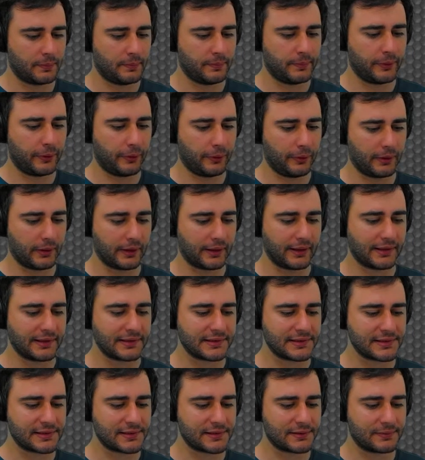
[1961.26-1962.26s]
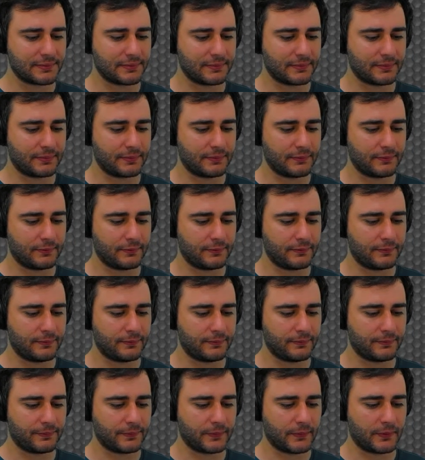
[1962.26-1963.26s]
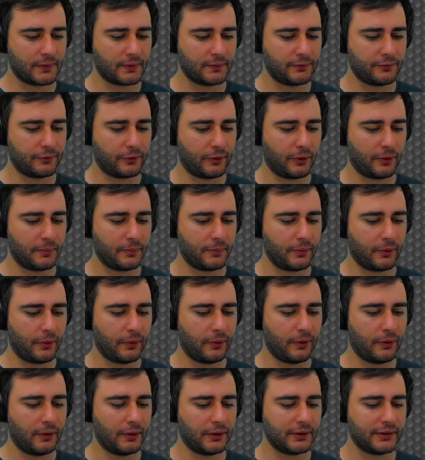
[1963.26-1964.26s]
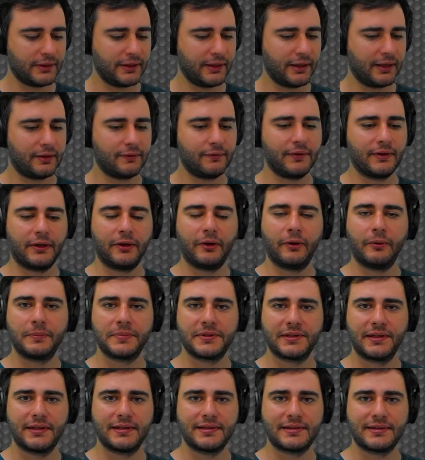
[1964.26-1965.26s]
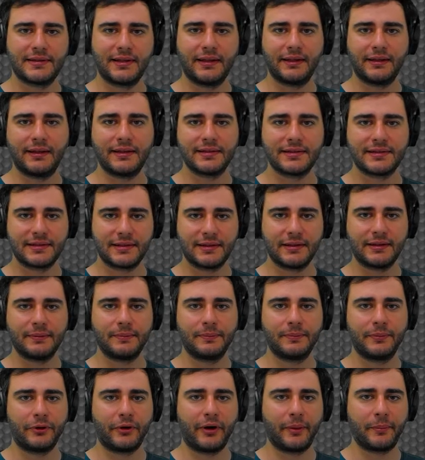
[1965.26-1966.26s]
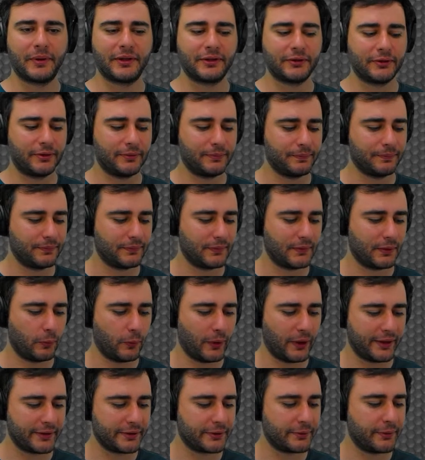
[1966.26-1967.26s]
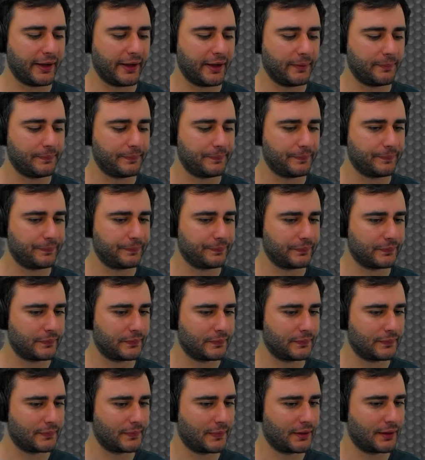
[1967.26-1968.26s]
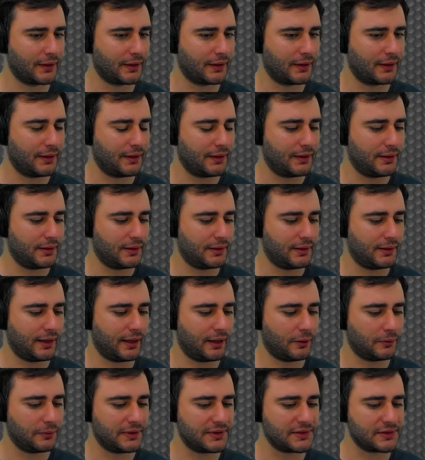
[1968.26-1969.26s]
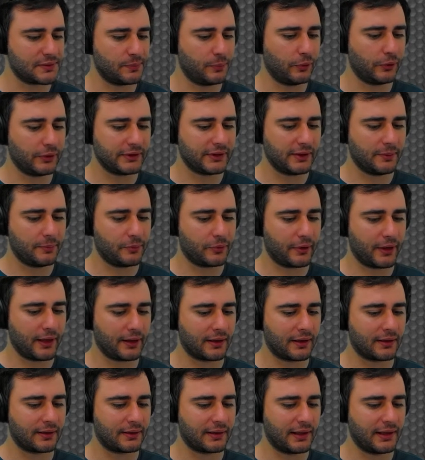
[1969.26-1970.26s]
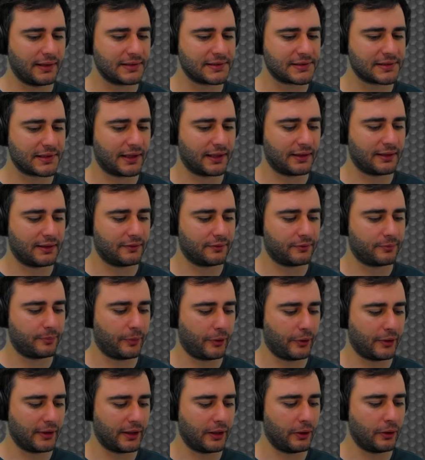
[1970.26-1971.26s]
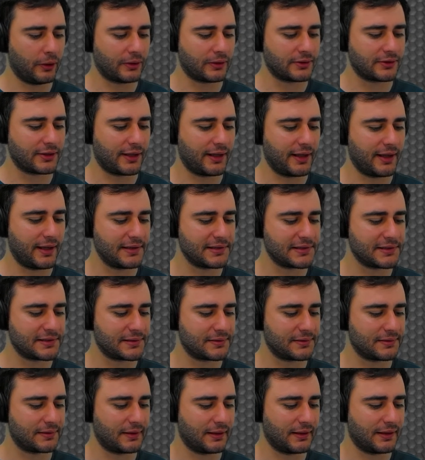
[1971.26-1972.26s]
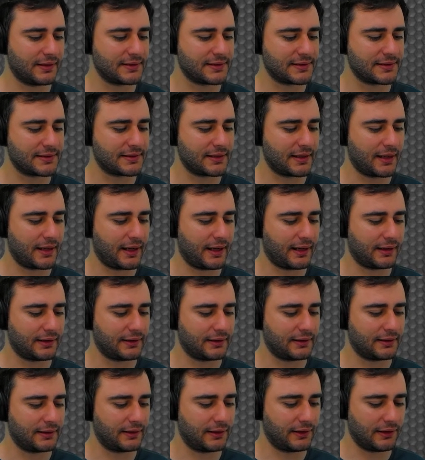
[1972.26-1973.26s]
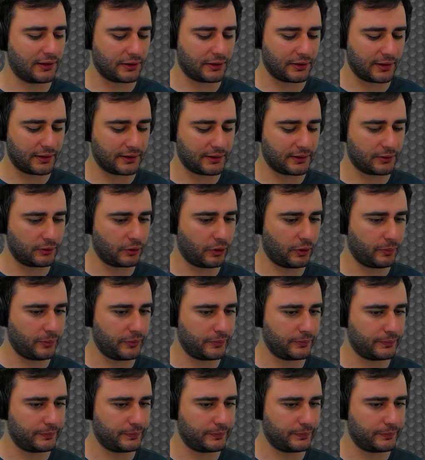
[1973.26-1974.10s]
polys from all the envelopes and send as a parameter, one array. Now this multi-break inside of Polygon.js, let's add it here at the top,